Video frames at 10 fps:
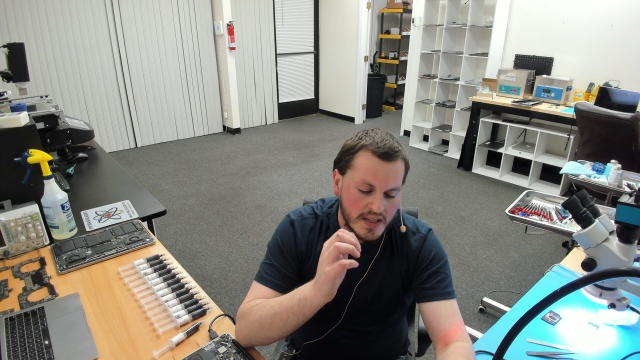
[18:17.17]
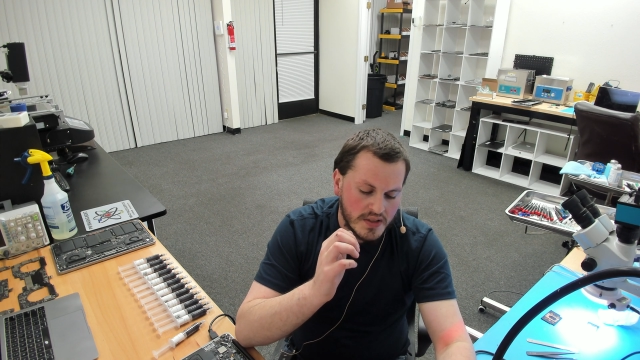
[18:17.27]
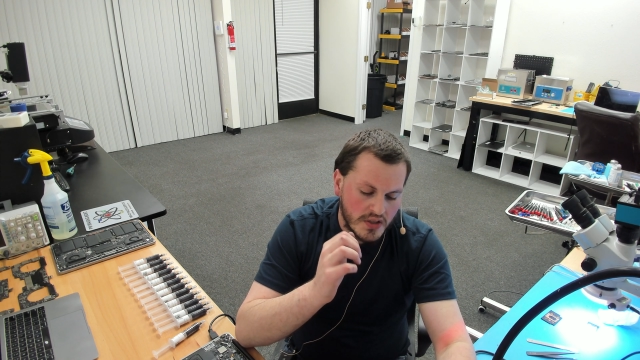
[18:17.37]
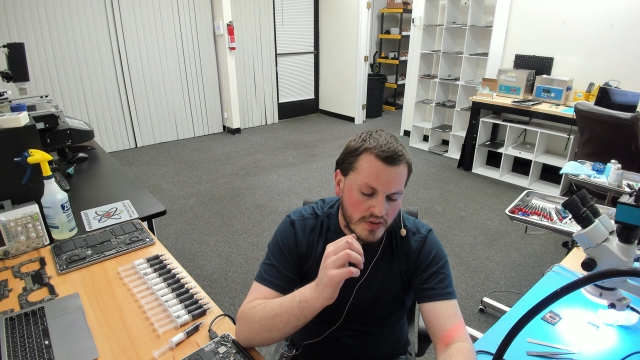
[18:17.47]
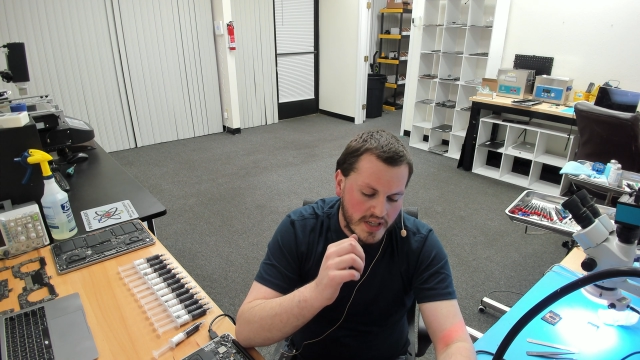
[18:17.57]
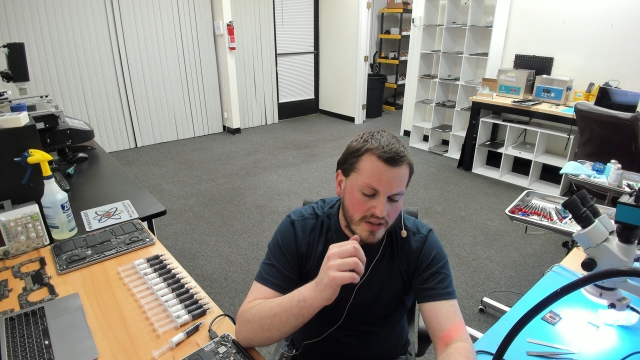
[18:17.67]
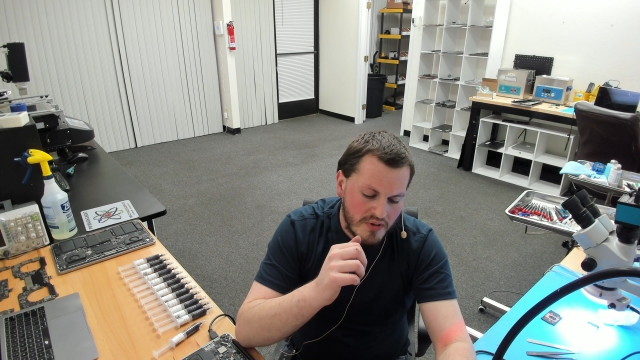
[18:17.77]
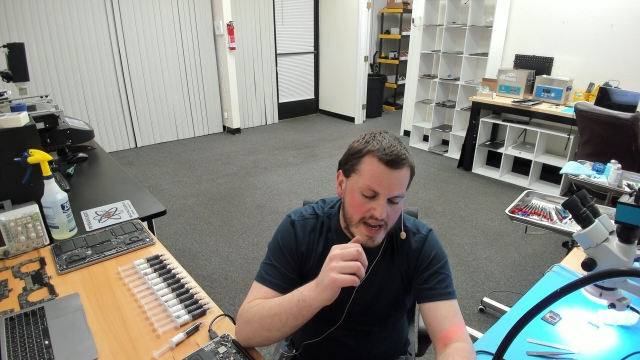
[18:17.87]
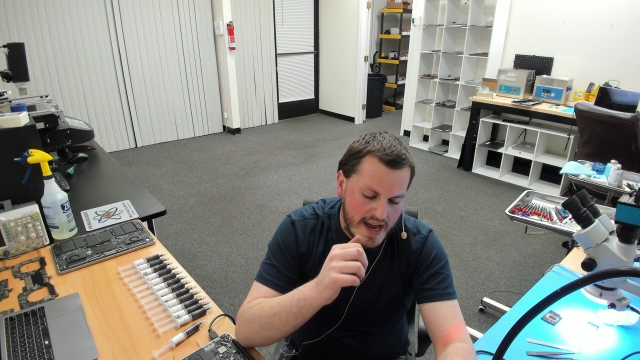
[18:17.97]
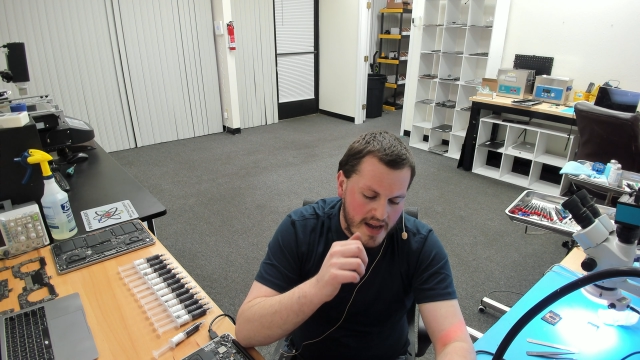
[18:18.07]
So here
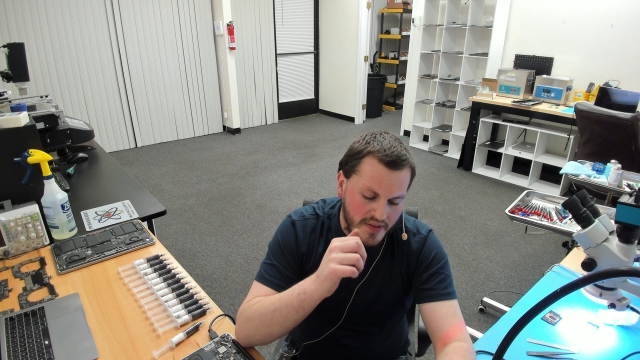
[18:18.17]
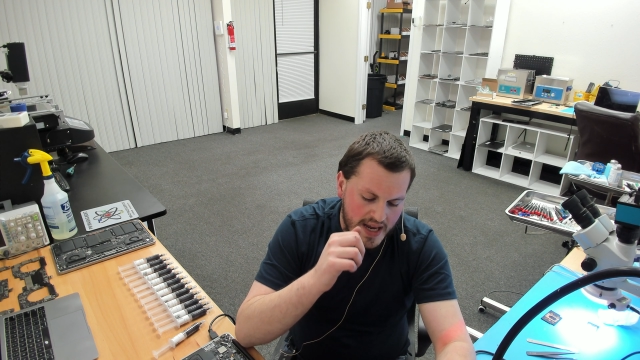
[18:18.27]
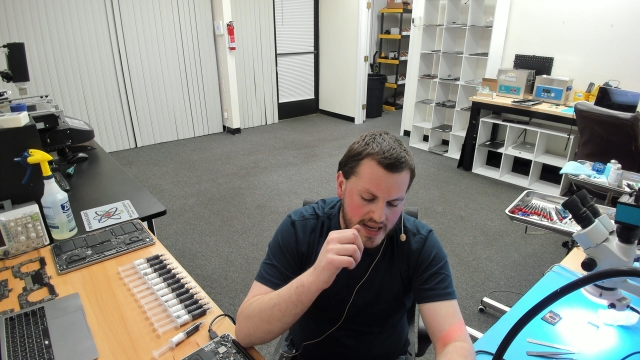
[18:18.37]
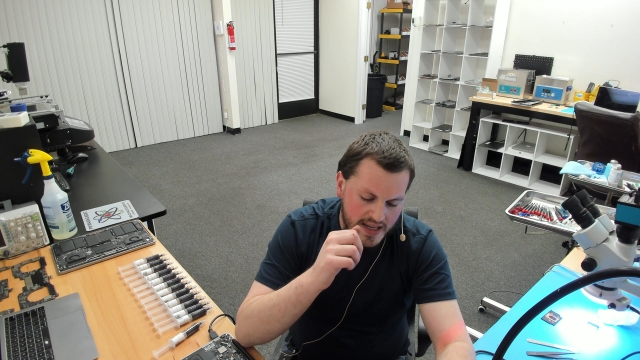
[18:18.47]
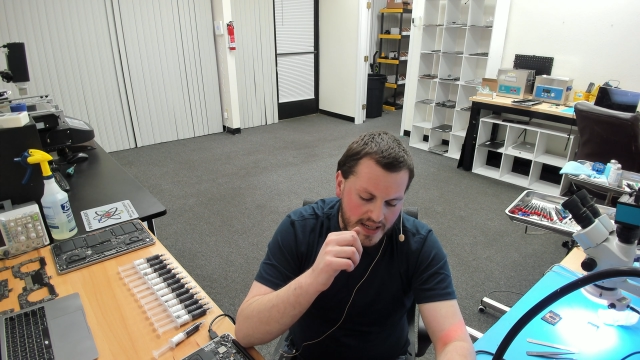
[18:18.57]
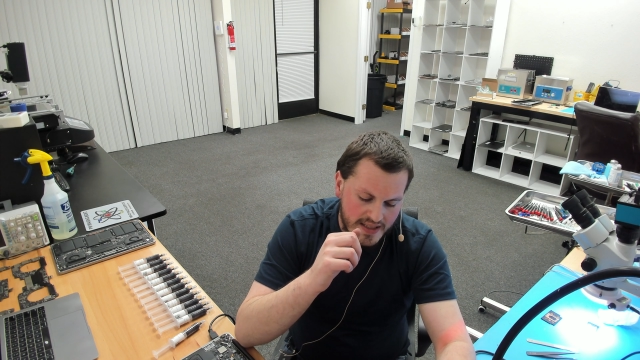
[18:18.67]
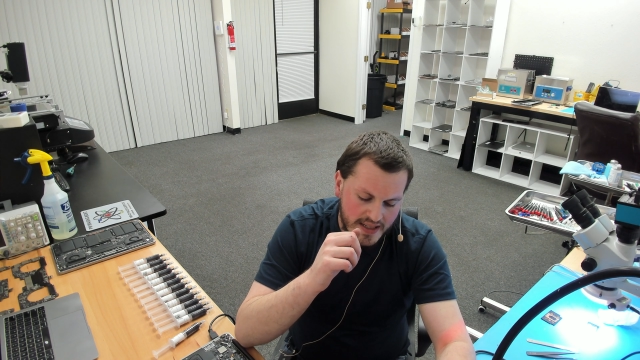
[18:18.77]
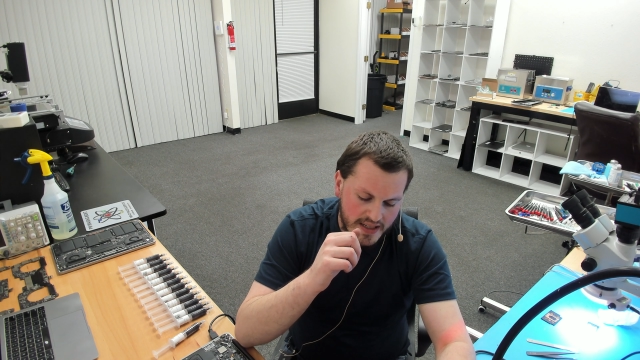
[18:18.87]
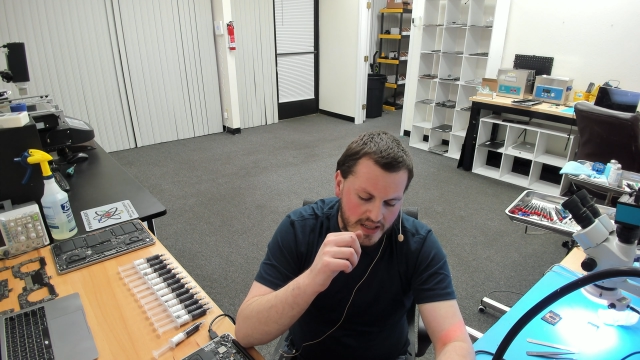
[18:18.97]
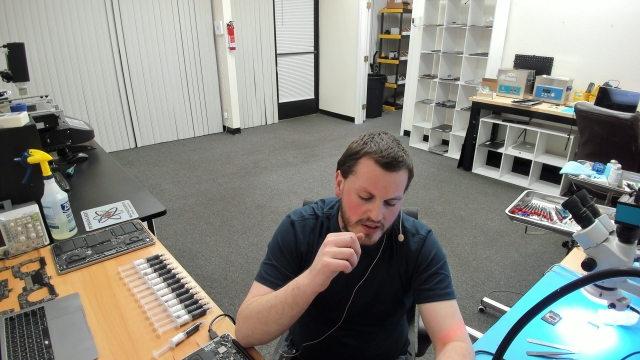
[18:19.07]
we have a
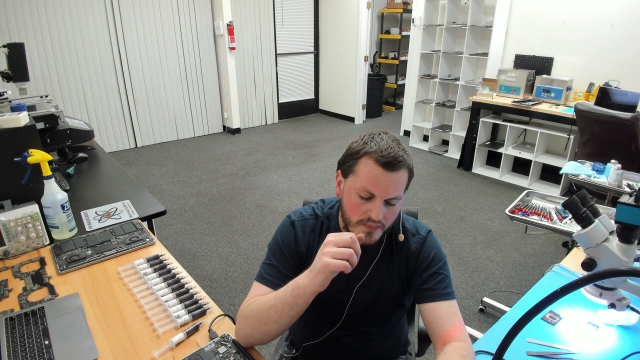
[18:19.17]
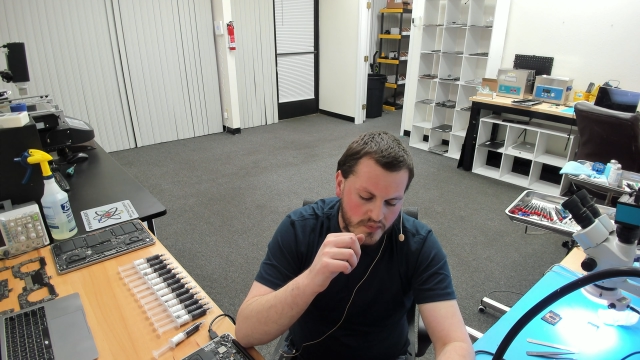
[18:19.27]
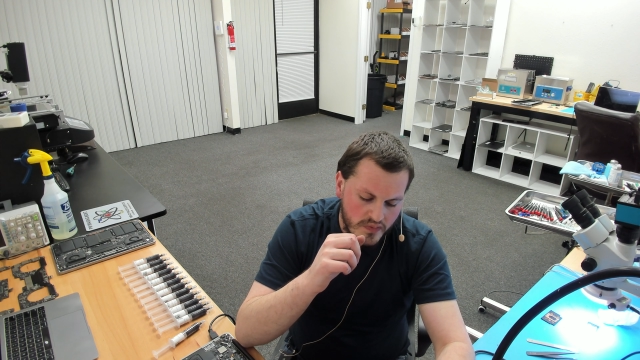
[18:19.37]
heatsink here